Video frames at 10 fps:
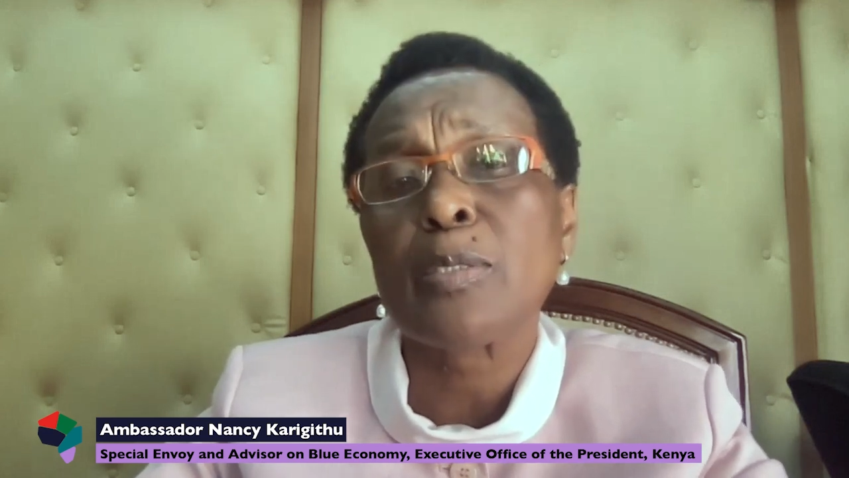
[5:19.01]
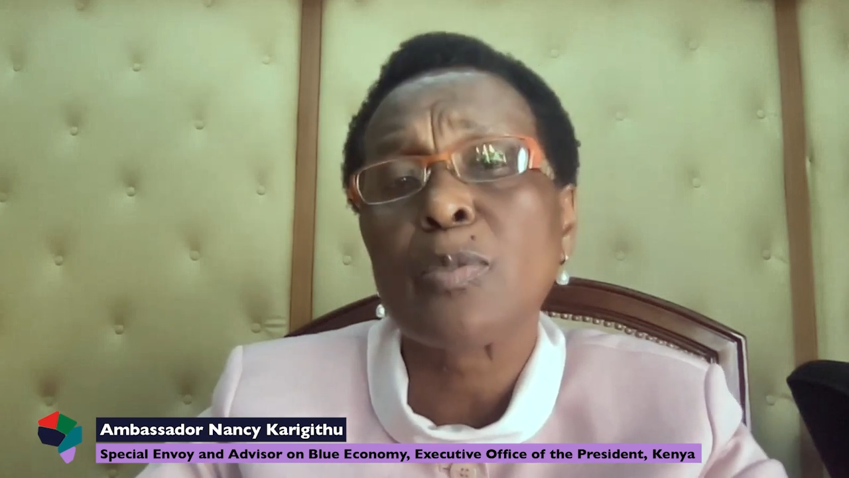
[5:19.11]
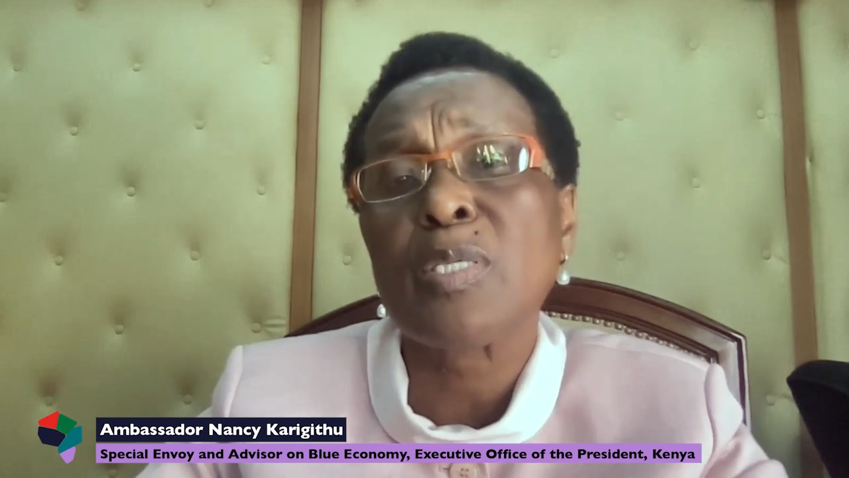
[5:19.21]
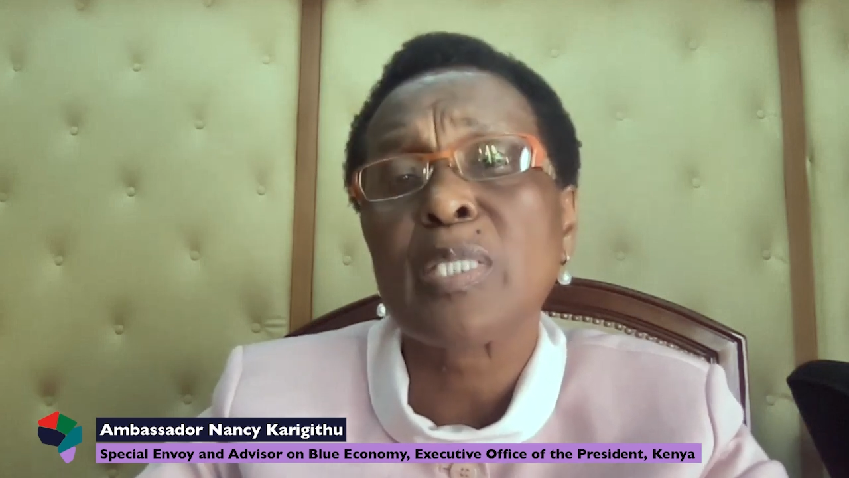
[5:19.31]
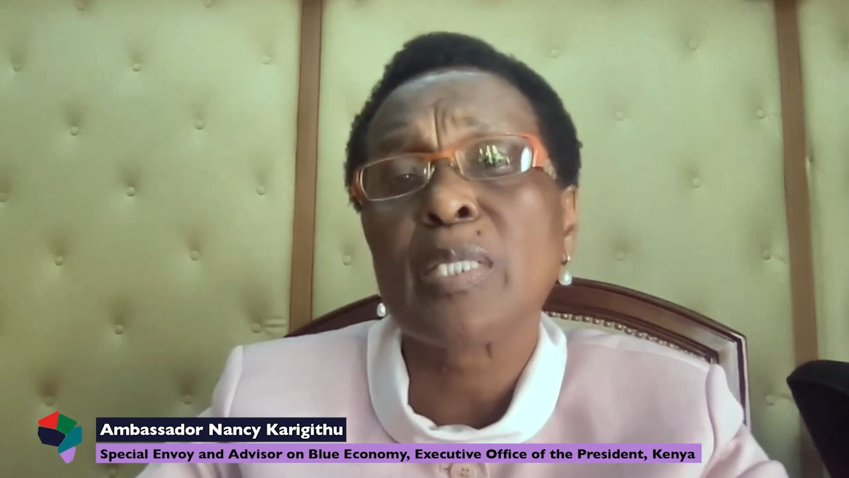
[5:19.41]
to
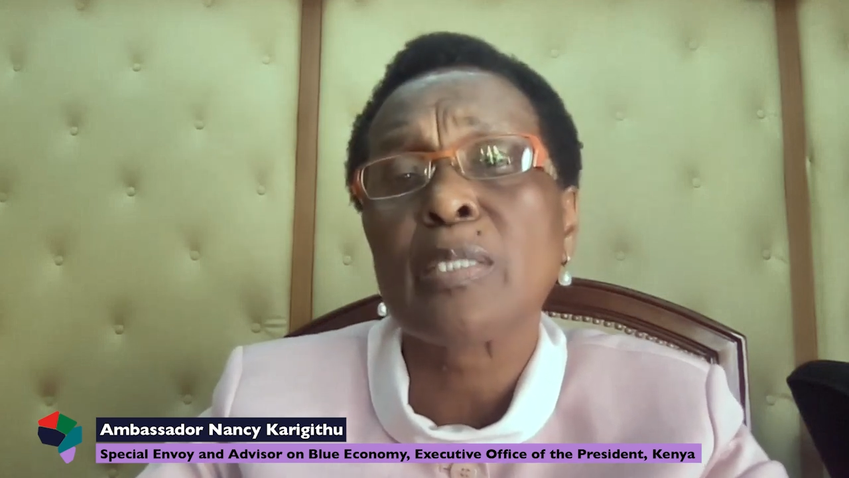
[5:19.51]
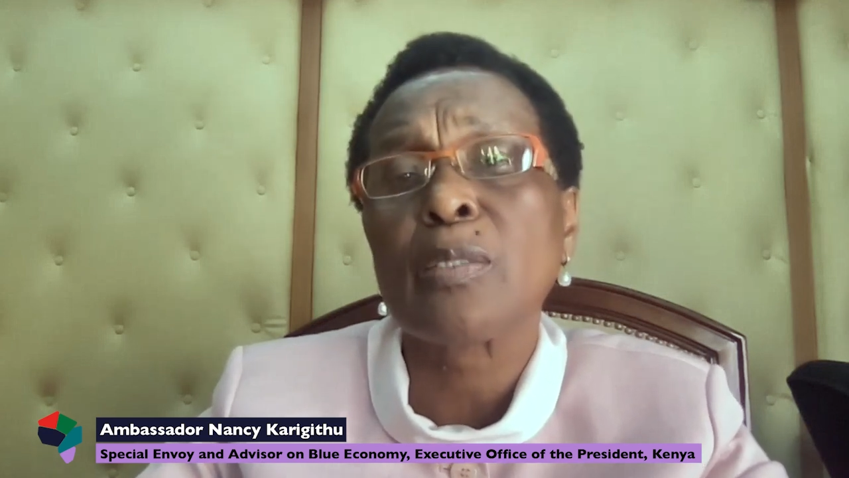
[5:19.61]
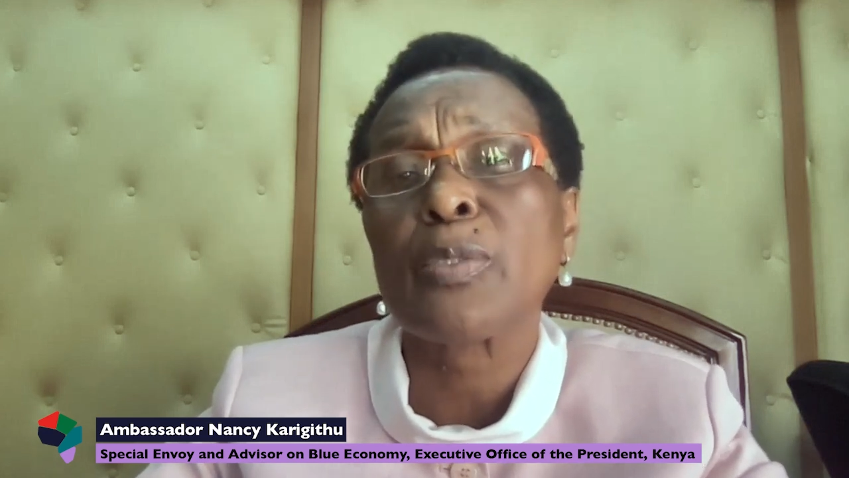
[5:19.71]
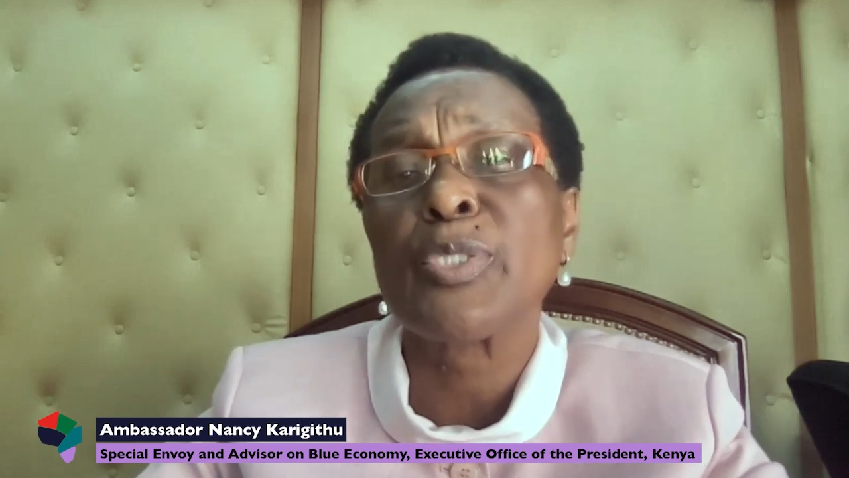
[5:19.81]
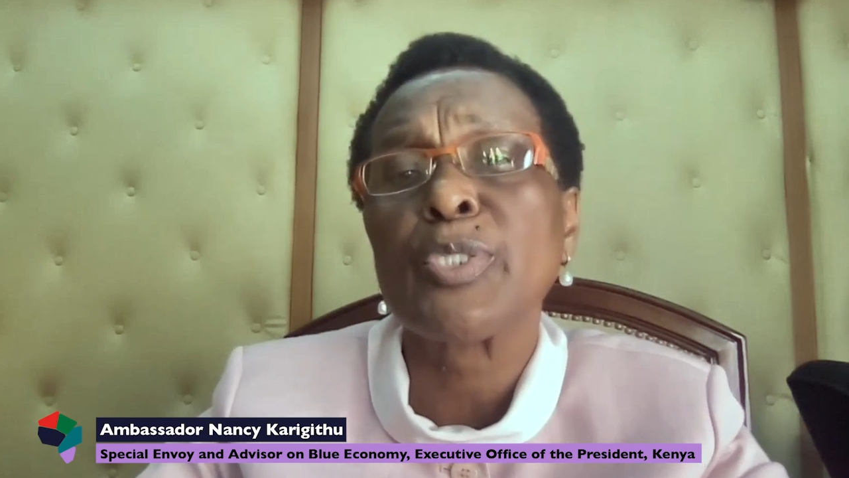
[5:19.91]
this
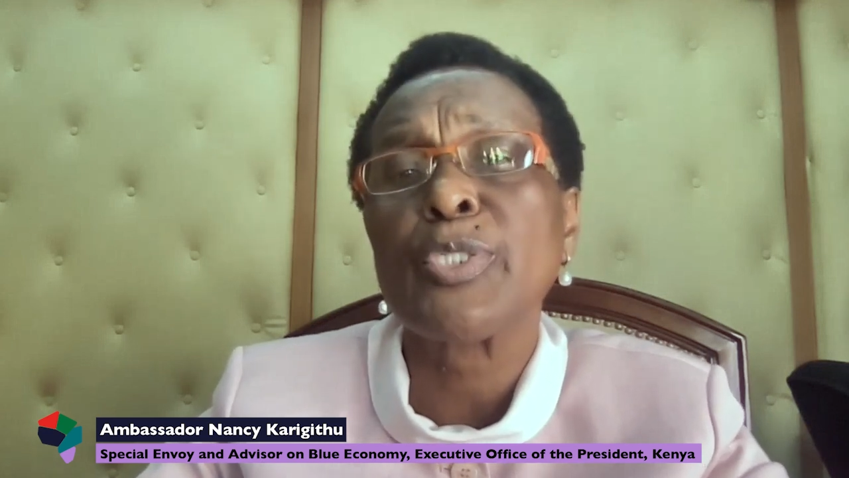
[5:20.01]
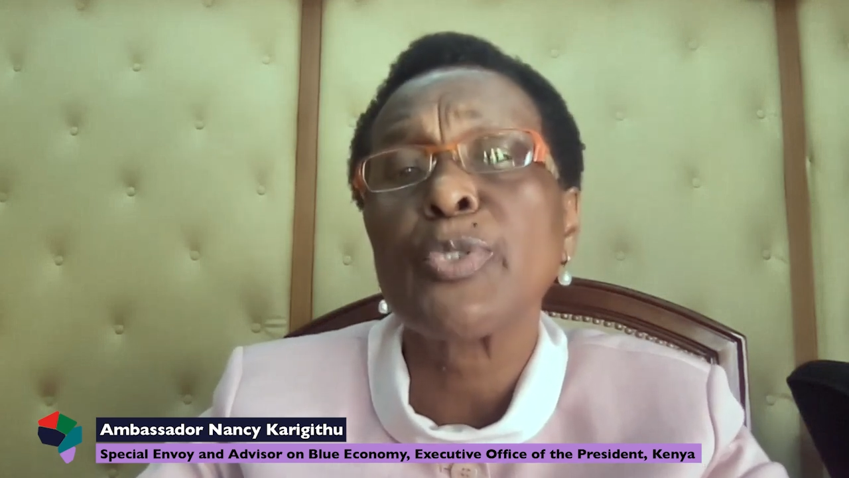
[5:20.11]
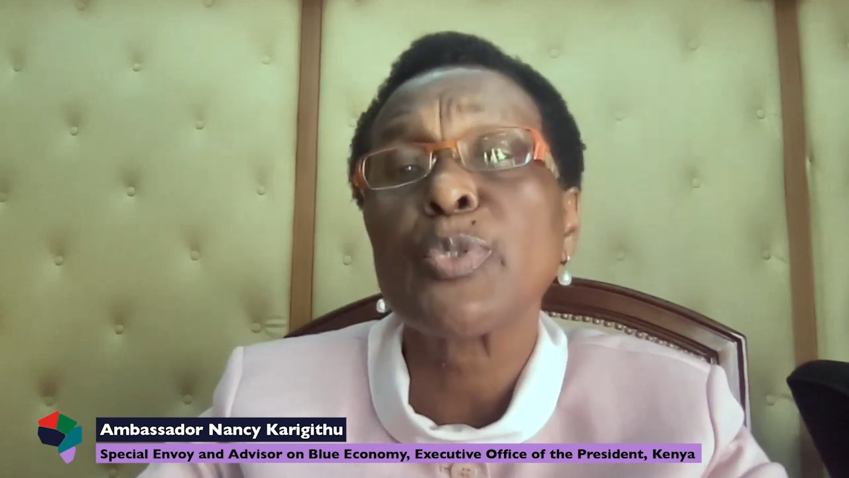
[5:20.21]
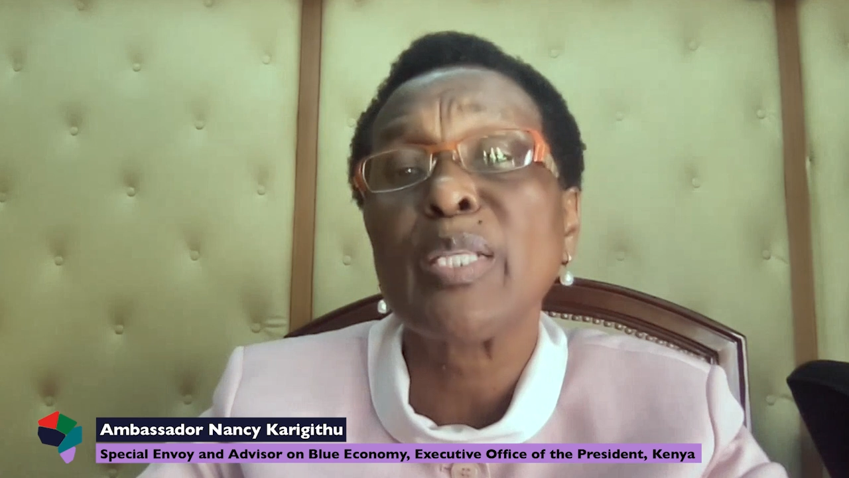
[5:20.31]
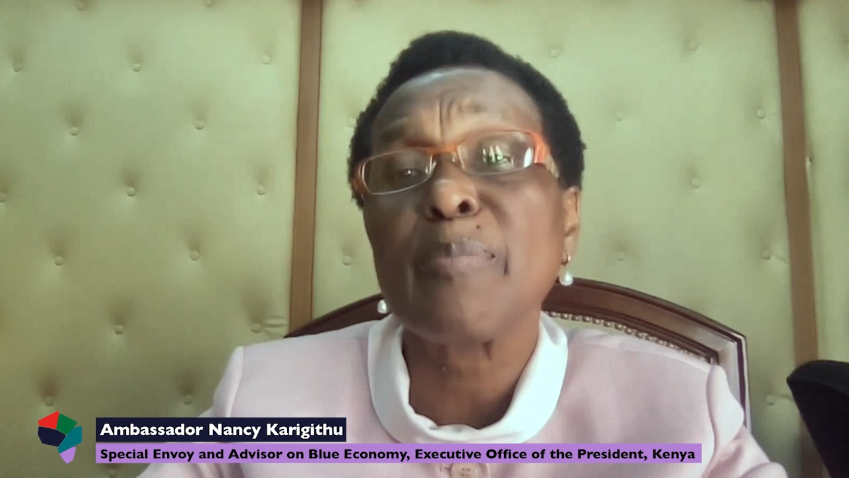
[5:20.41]
technology due
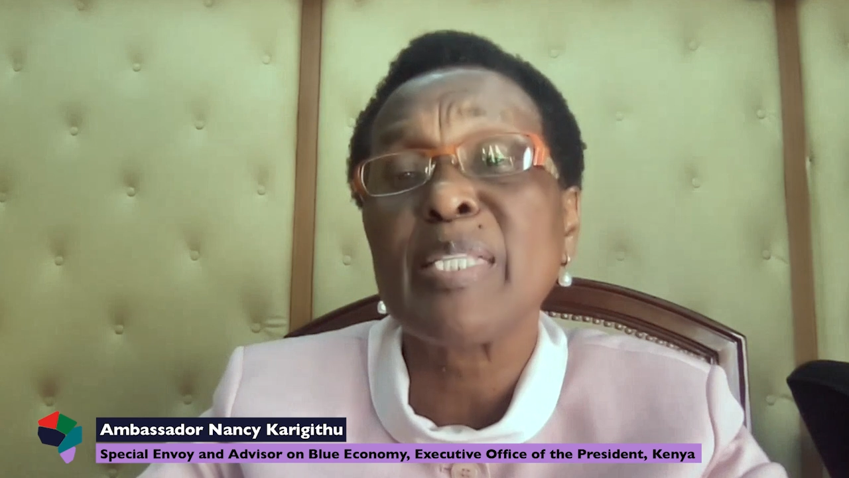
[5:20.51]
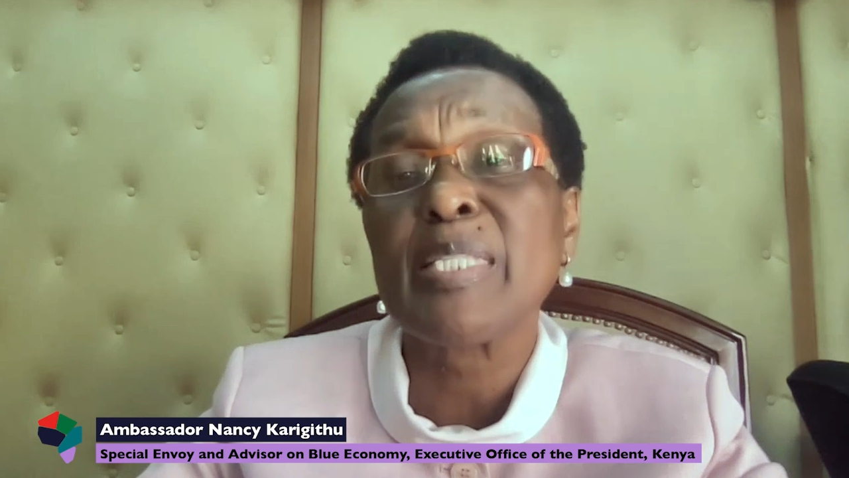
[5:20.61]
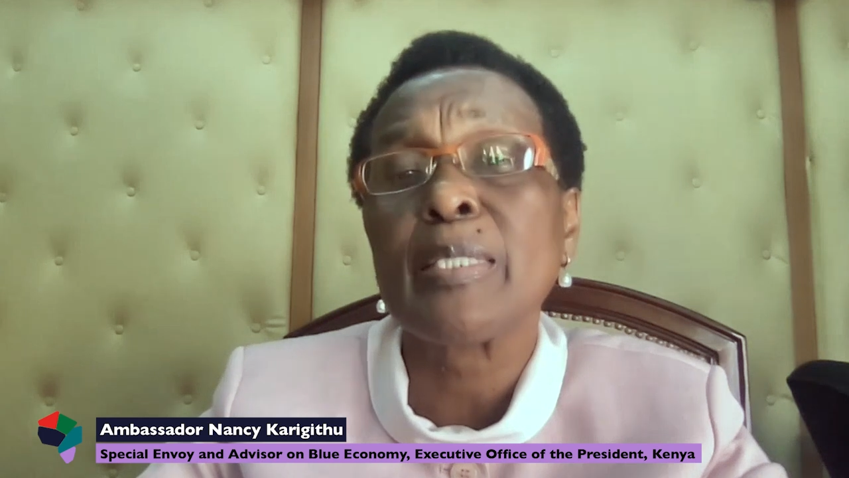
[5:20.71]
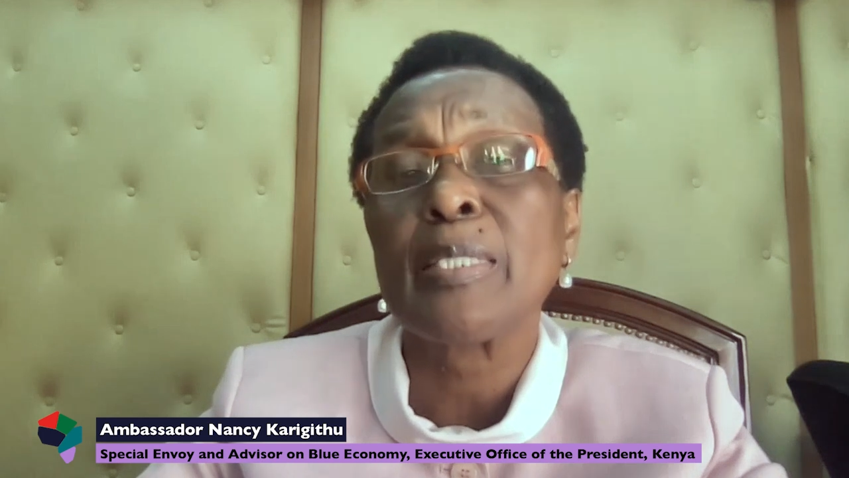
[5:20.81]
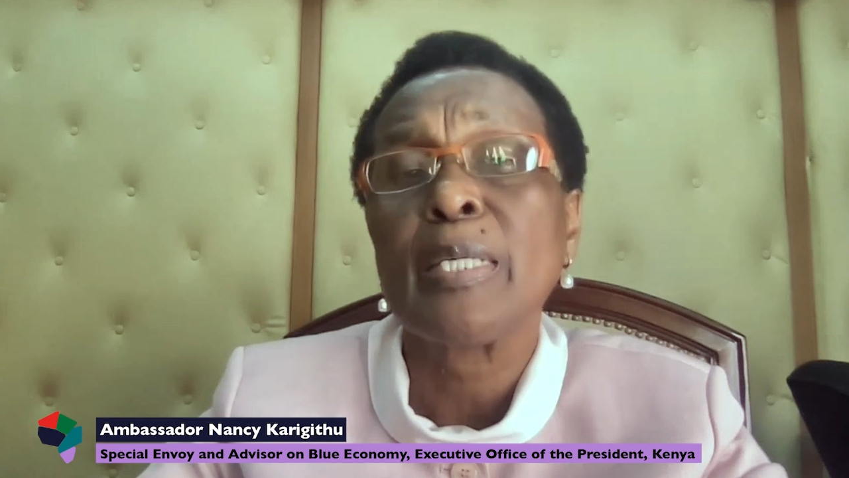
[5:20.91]
to
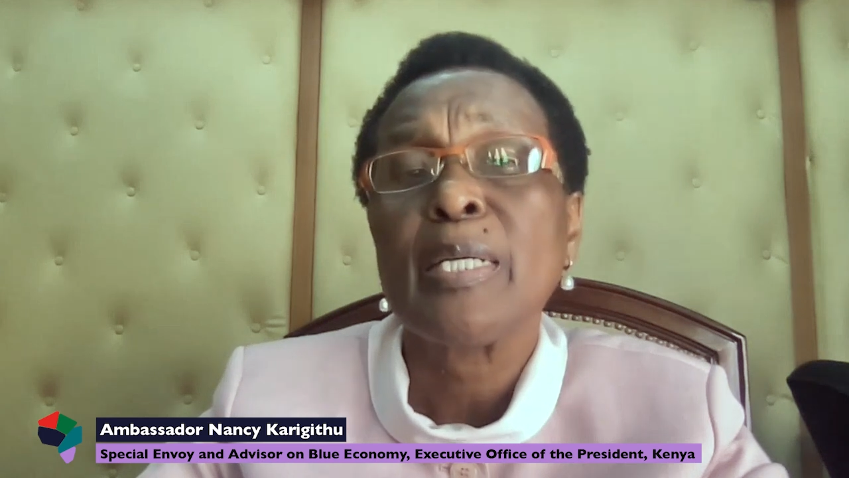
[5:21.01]
limited